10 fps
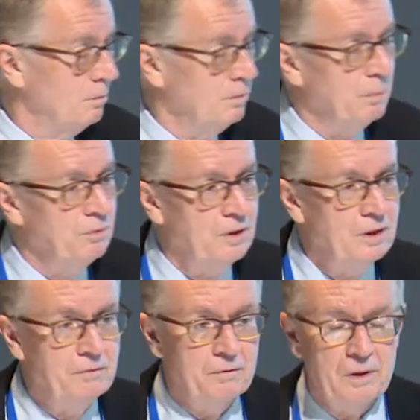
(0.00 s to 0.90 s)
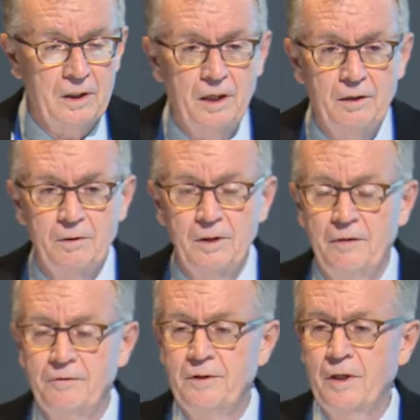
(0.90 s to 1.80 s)
representatives of Ricardo are
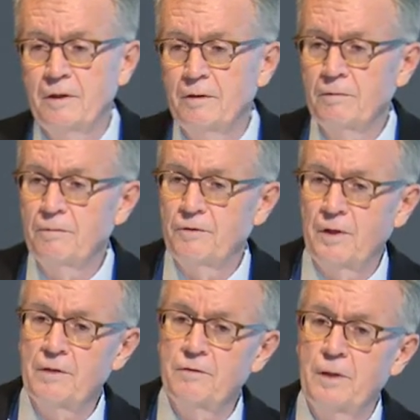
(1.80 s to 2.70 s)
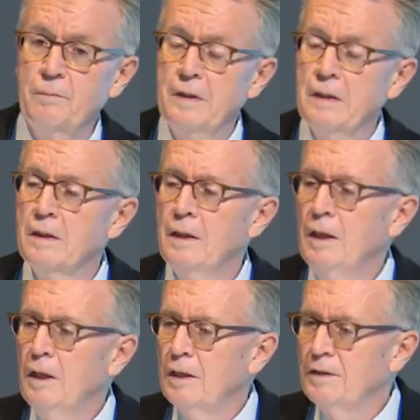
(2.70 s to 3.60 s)
alive today saying the same thing.
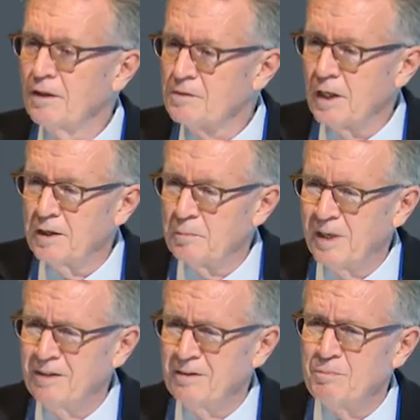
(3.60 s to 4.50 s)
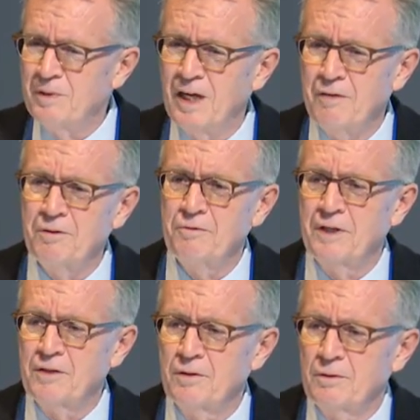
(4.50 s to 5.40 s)
On the other side of the debate, behavioural
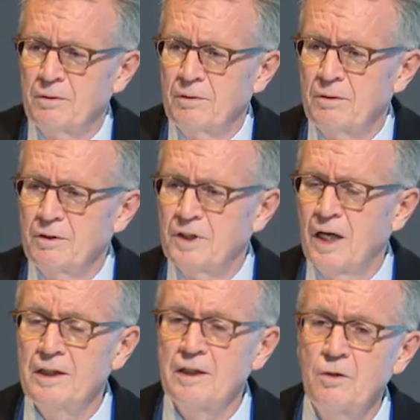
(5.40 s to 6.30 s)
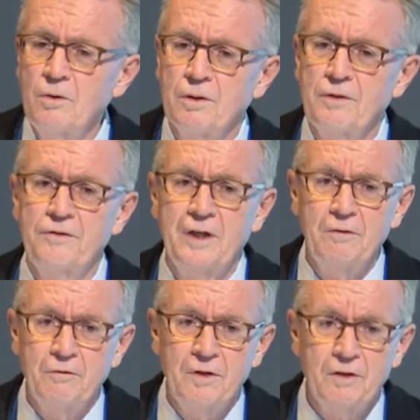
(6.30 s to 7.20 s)
effects are entirely ignored,
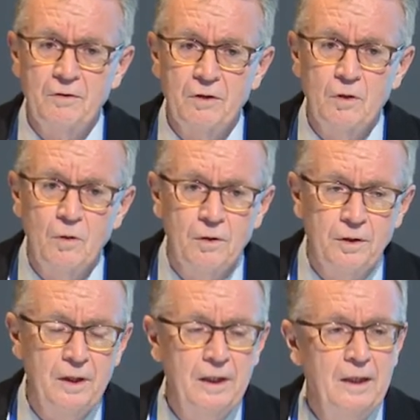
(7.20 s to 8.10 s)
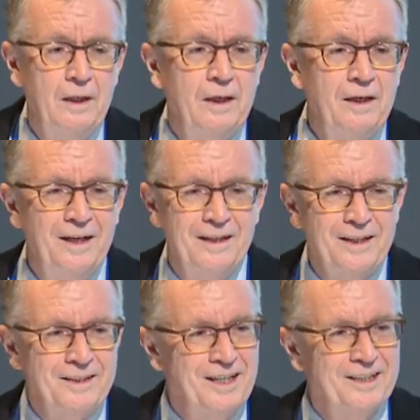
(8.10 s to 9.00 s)
incentive effects are ignored. And
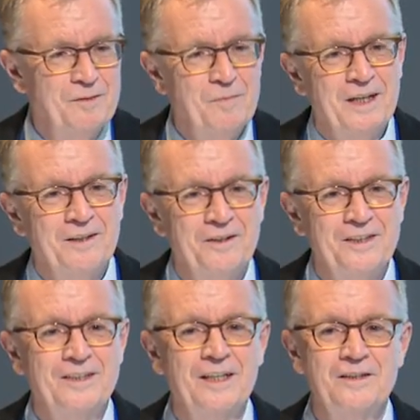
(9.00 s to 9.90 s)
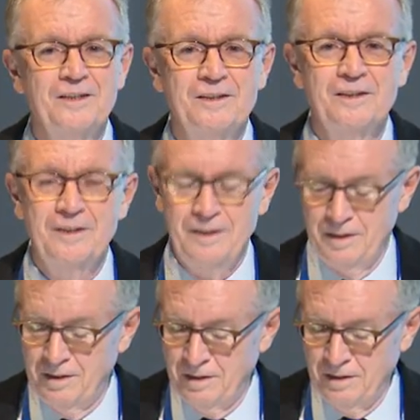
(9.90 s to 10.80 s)
that doesn't make a lot of sense.
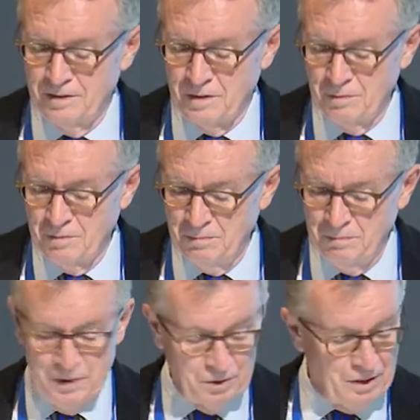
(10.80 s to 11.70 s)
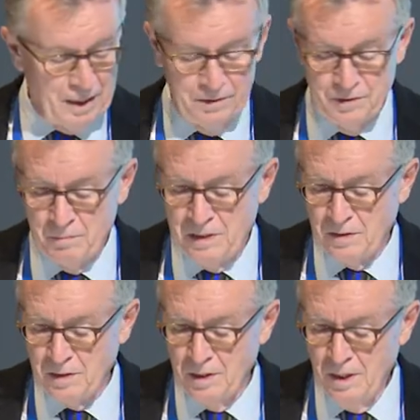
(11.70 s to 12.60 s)
There's a middle ground that's
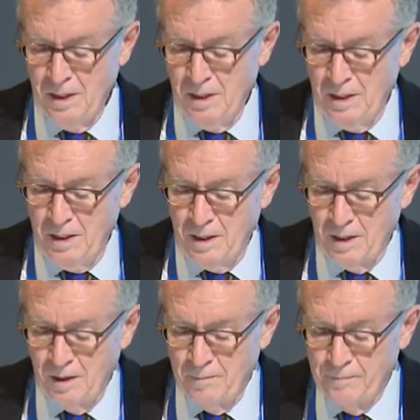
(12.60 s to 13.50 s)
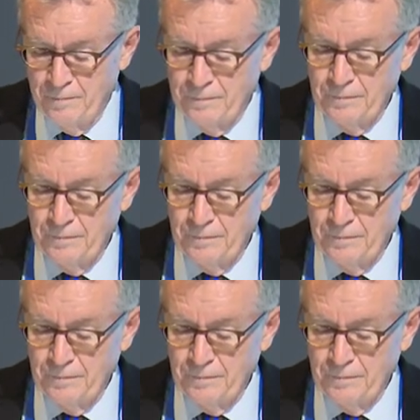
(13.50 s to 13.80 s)
missing. One